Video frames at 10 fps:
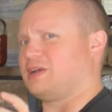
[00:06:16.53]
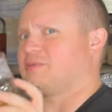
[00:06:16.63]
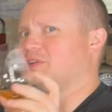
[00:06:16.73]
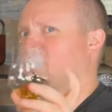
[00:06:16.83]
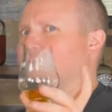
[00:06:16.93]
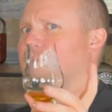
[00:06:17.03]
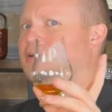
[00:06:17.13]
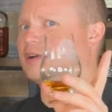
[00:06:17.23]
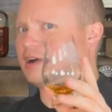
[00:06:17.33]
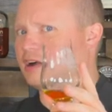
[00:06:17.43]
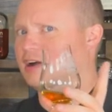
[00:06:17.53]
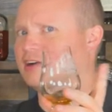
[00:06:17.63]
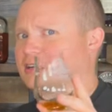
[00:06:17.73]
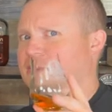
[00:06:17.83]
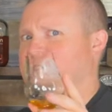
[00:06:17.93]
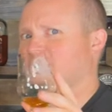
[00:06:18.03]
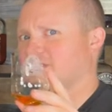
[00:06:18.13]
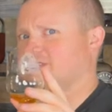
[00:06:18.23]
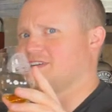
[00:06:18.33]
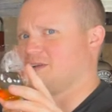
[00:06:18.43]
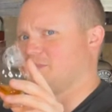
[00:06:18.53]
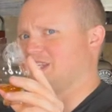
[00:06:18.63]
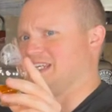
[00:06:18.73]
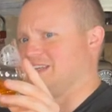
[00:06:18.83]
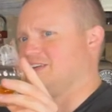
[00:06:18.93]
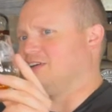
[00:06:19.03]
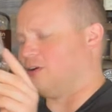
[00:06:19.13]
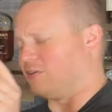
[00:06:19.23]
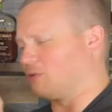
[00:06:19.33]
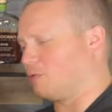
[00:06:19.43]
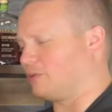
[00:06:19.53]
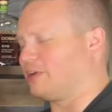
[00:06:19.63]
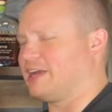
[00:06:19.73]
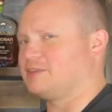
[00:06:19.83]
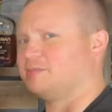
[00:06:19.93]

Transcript: I would go 100% of the time neat over water added,